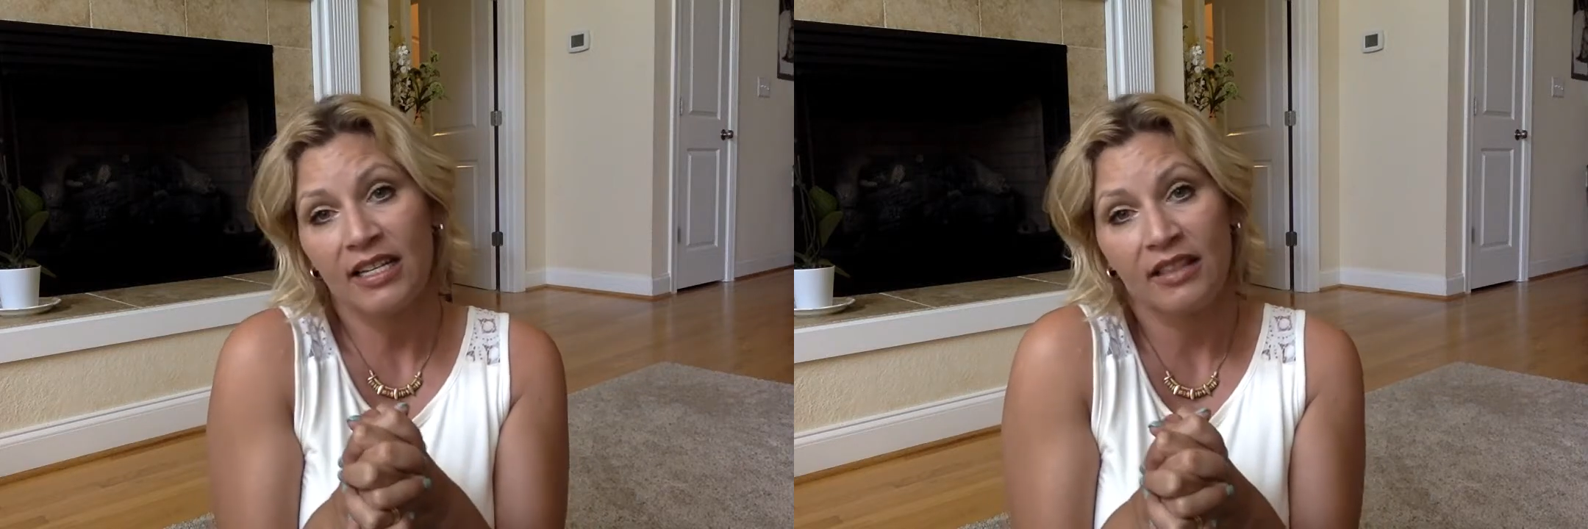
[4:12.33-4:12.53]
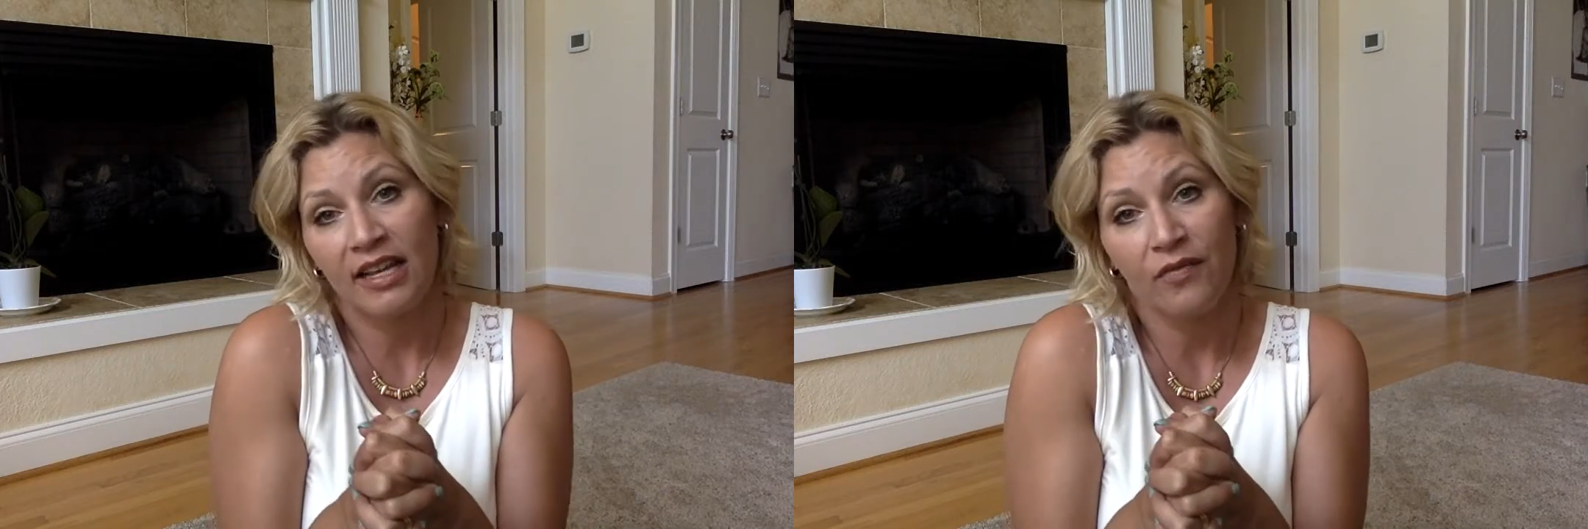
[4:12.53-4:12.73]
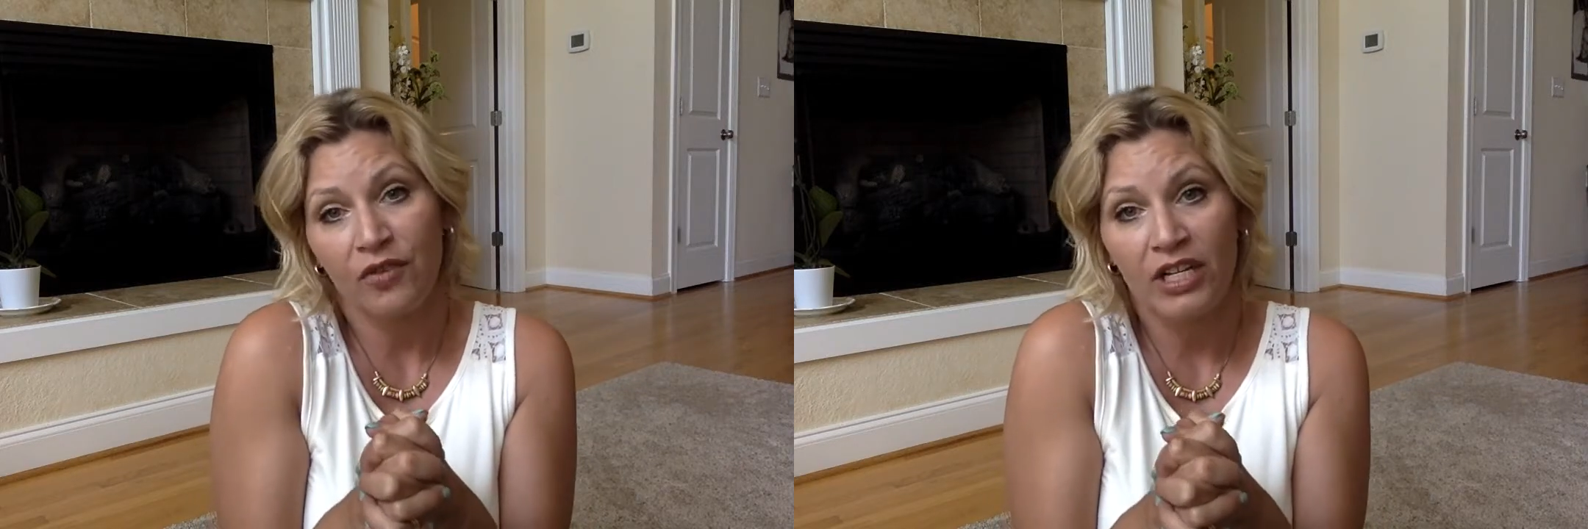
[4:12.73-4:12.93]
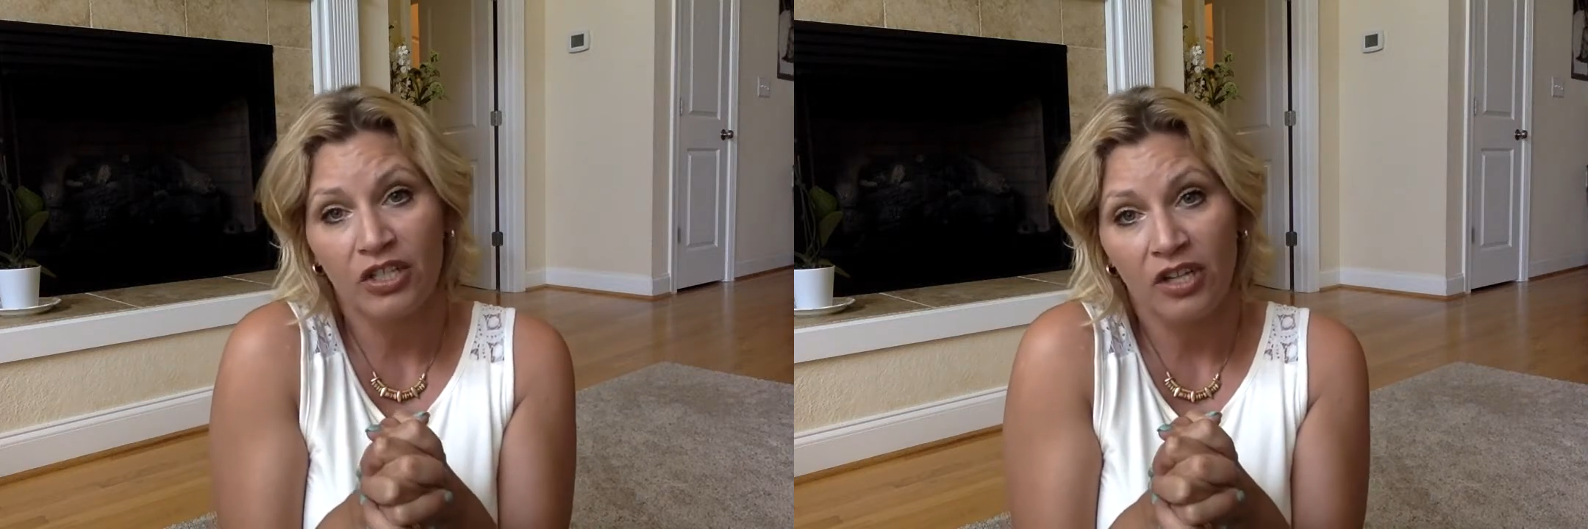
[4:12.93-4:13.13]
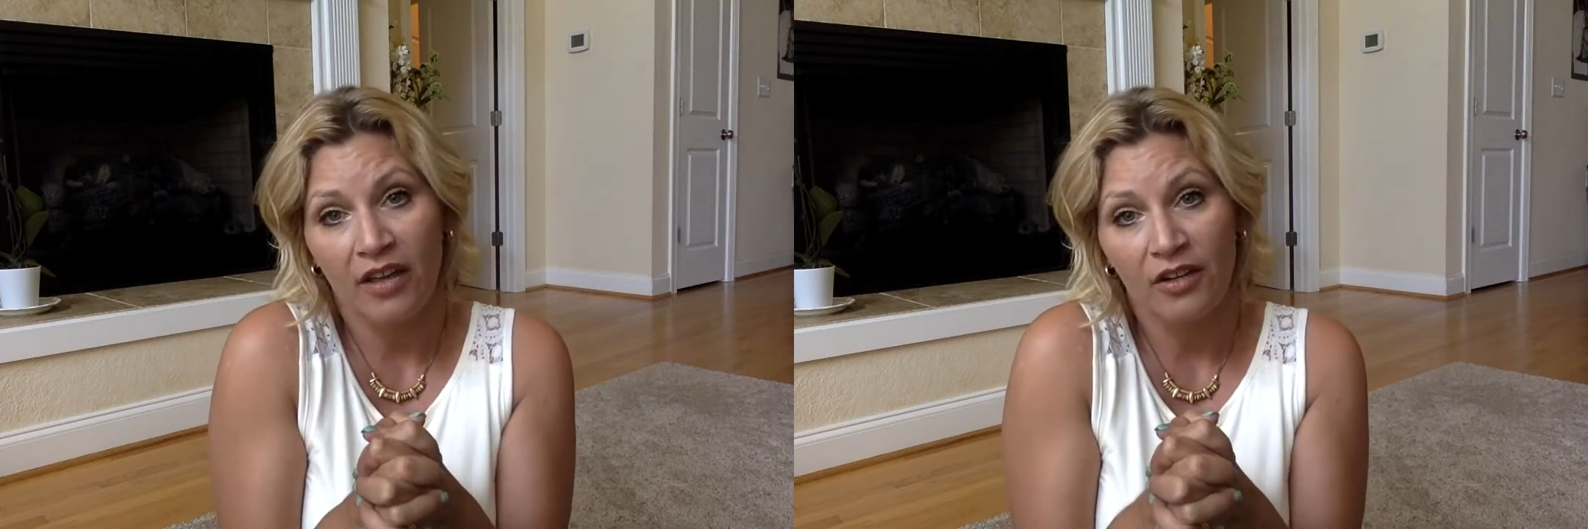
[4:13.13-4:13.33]
there for
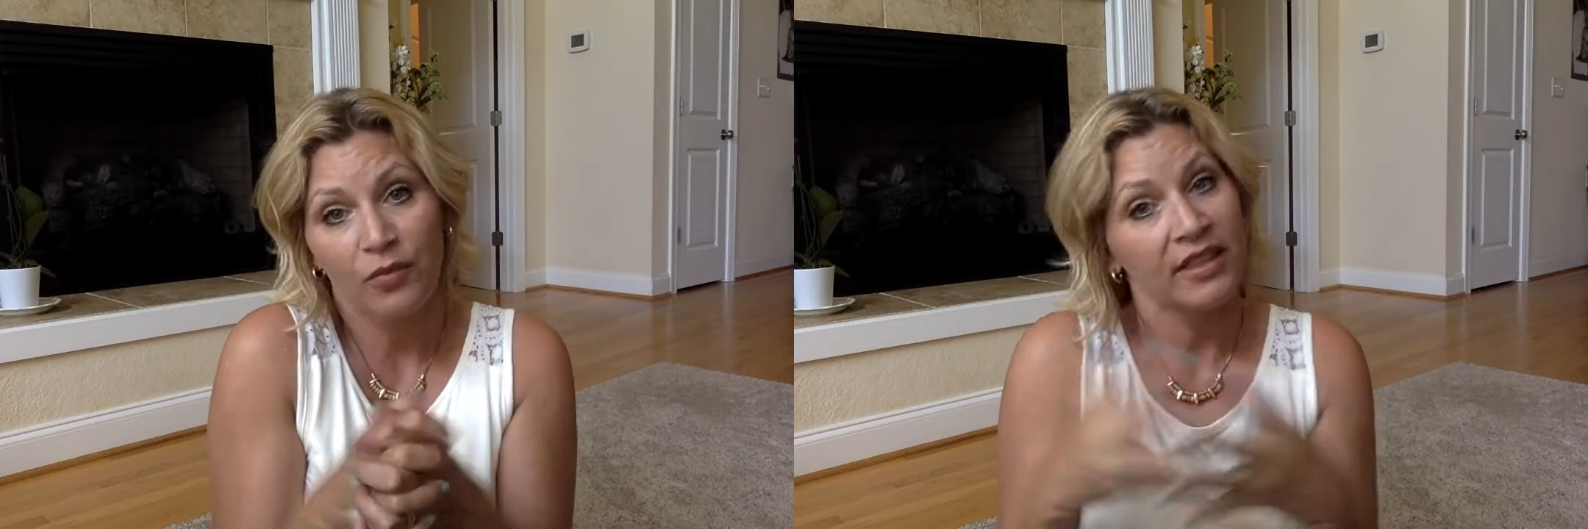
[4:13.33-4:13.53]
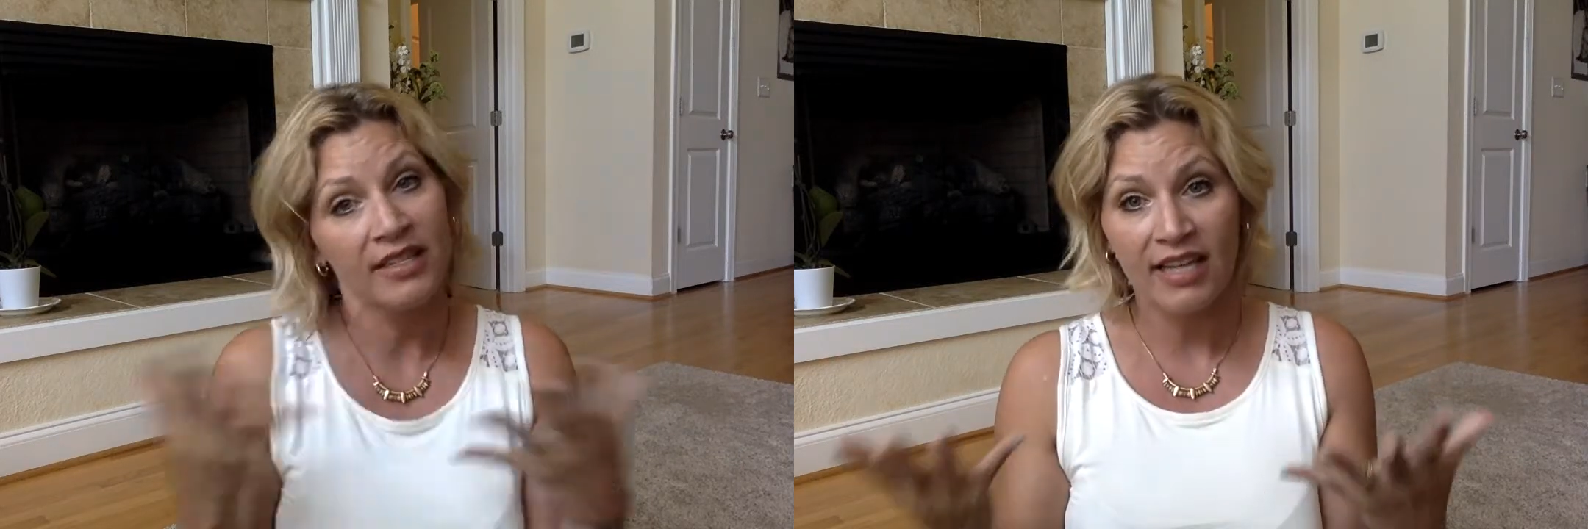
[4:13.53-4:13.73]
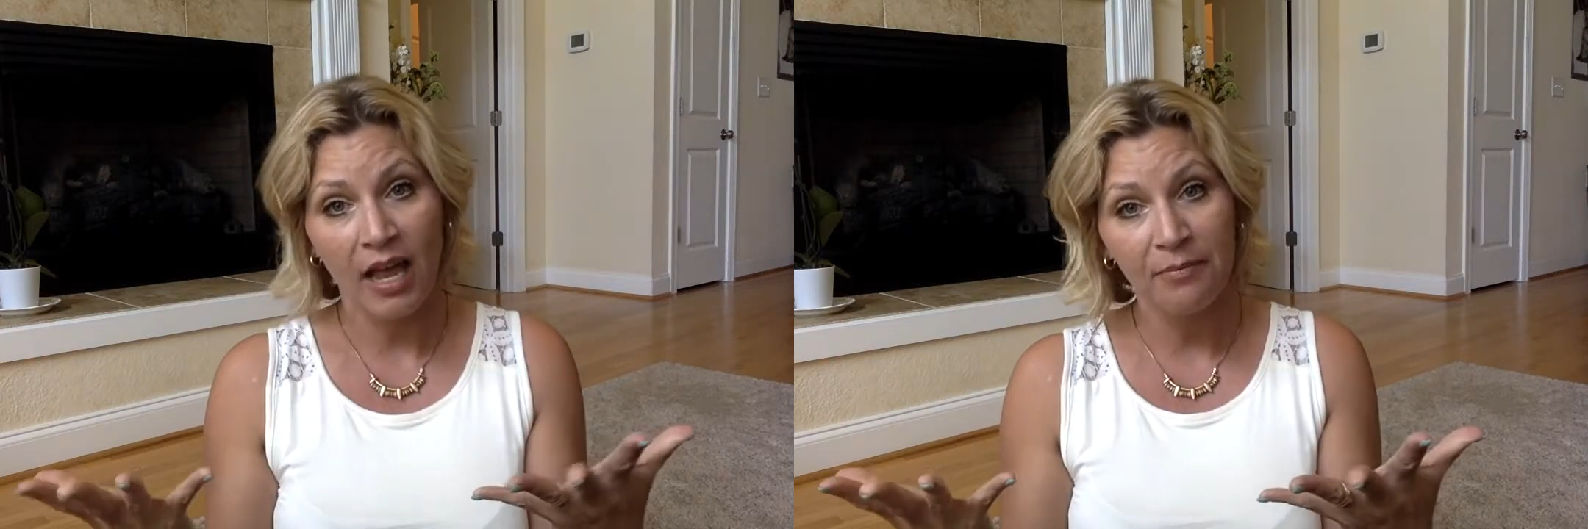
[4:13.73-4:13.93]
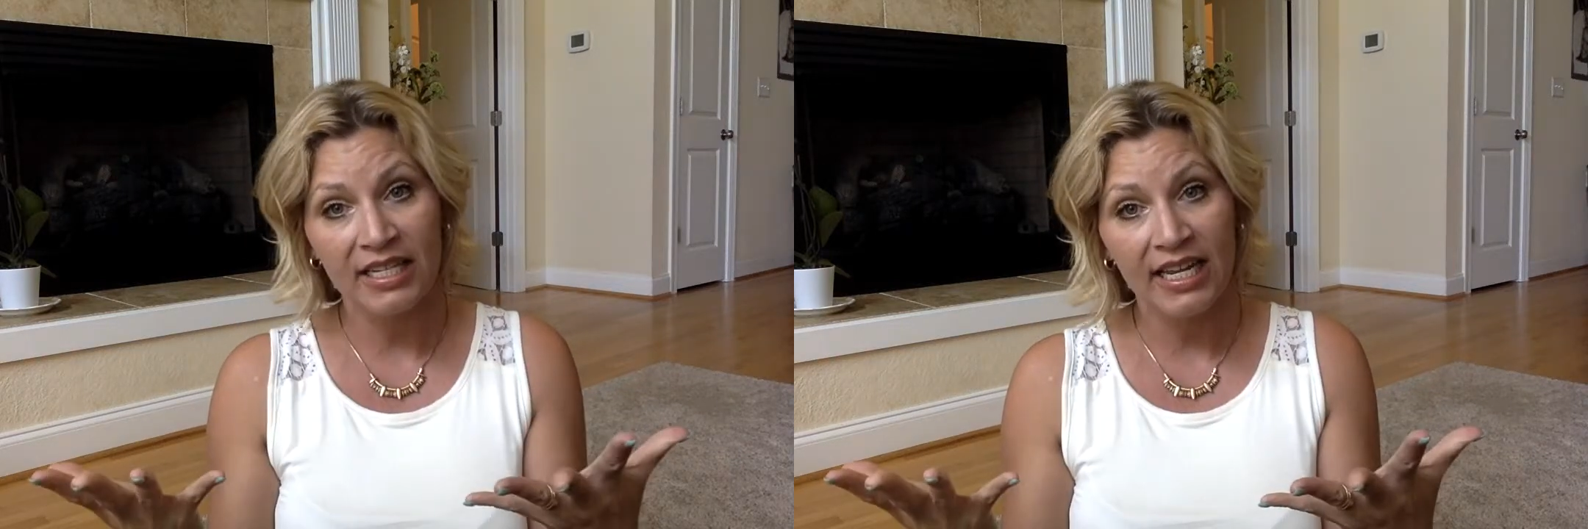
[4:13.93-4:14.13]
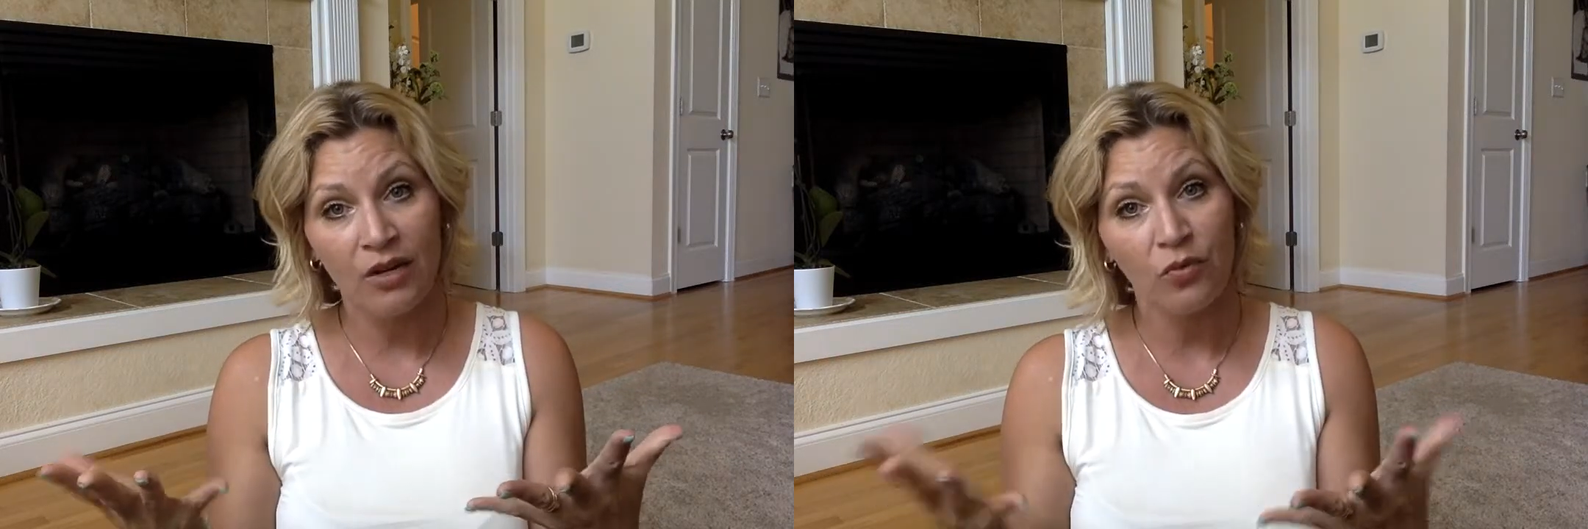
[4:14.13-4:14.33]
each other with this company.